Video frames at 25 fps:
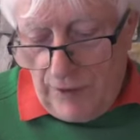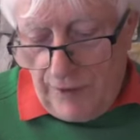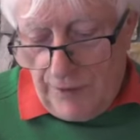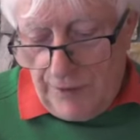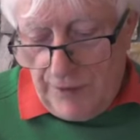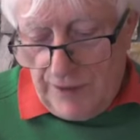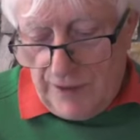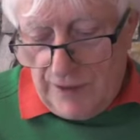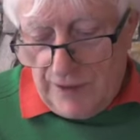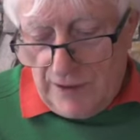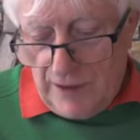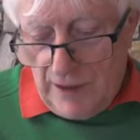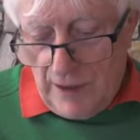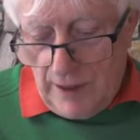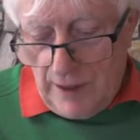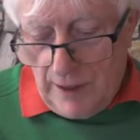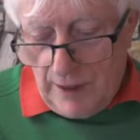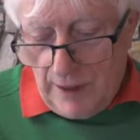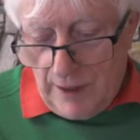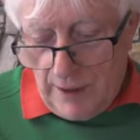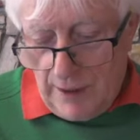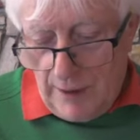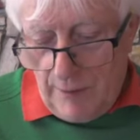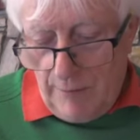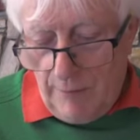at this
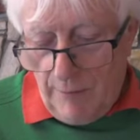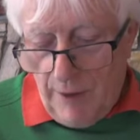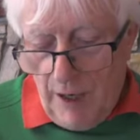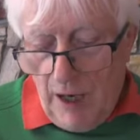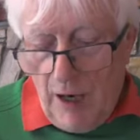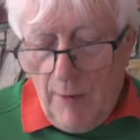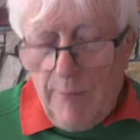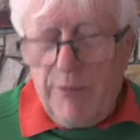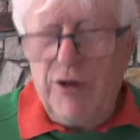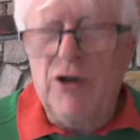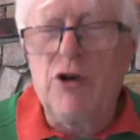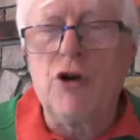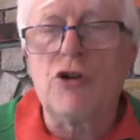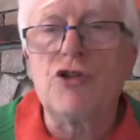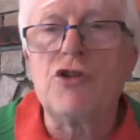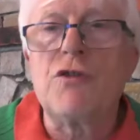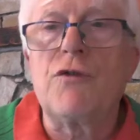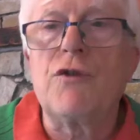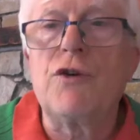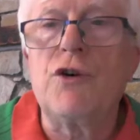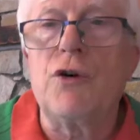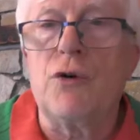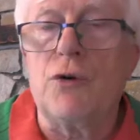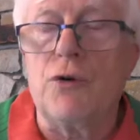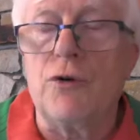time because,
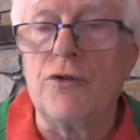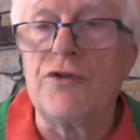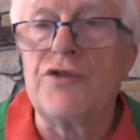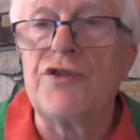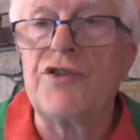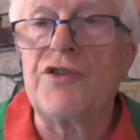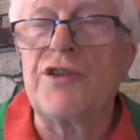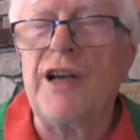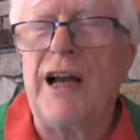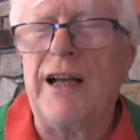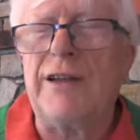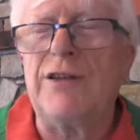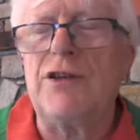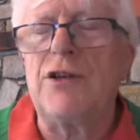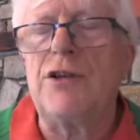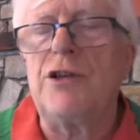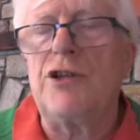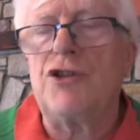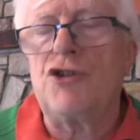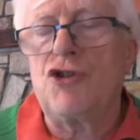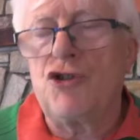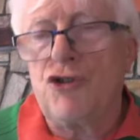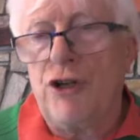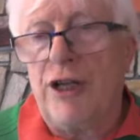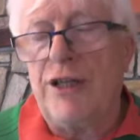of course, Saturn
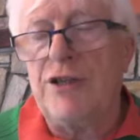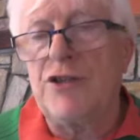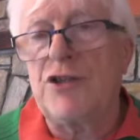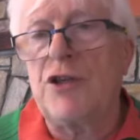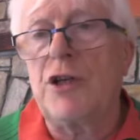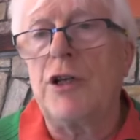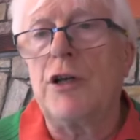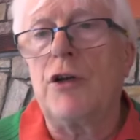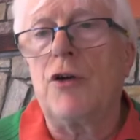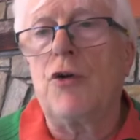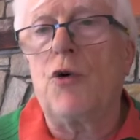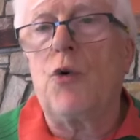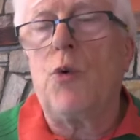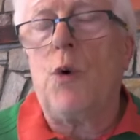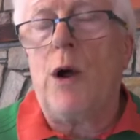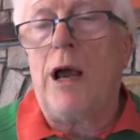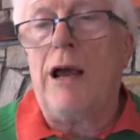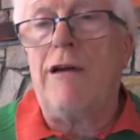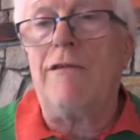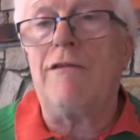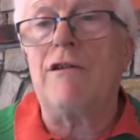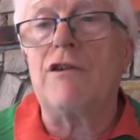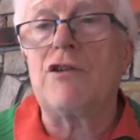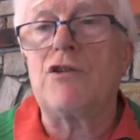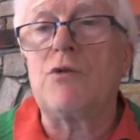is transiting
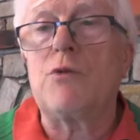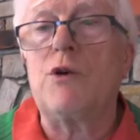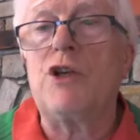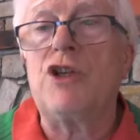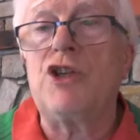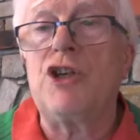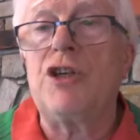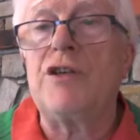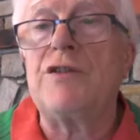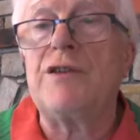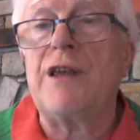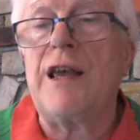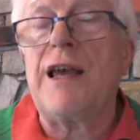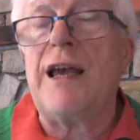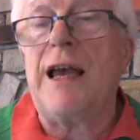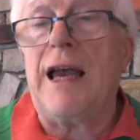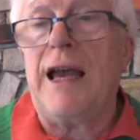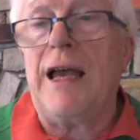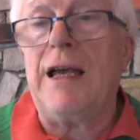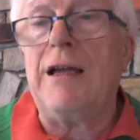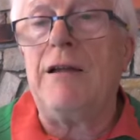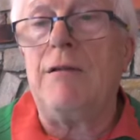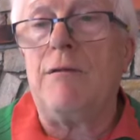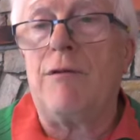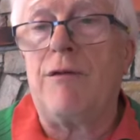Aquarius, which is their
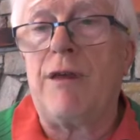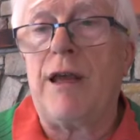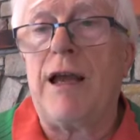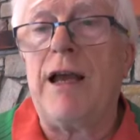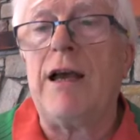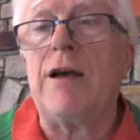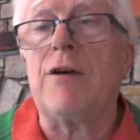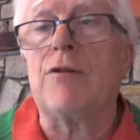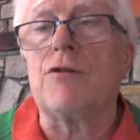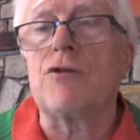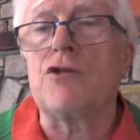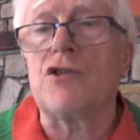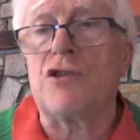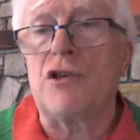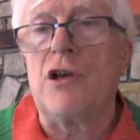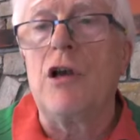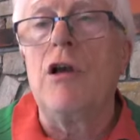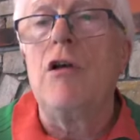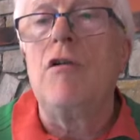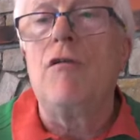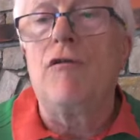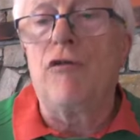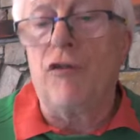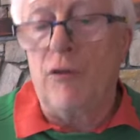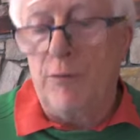eighth house
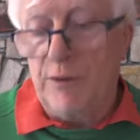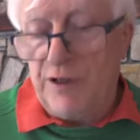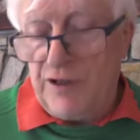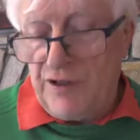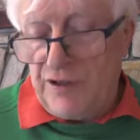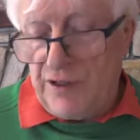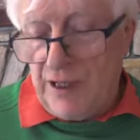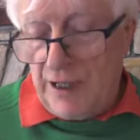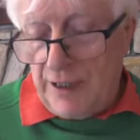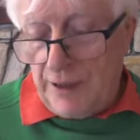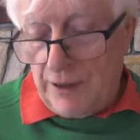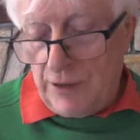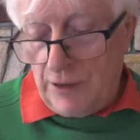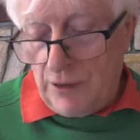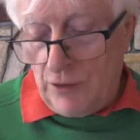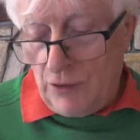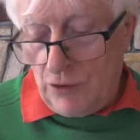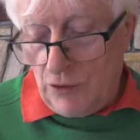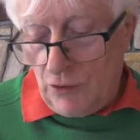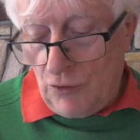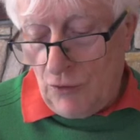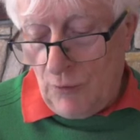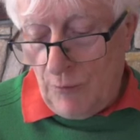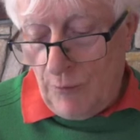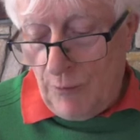from
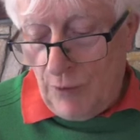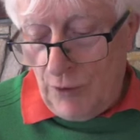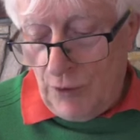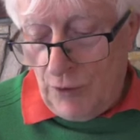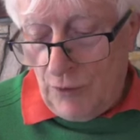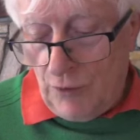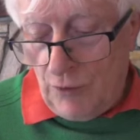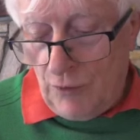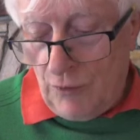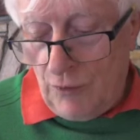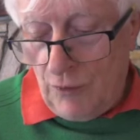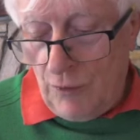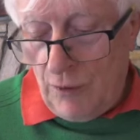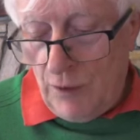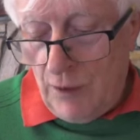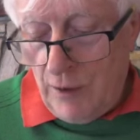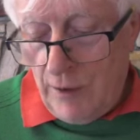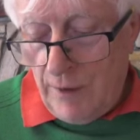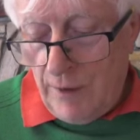ascendant or moon.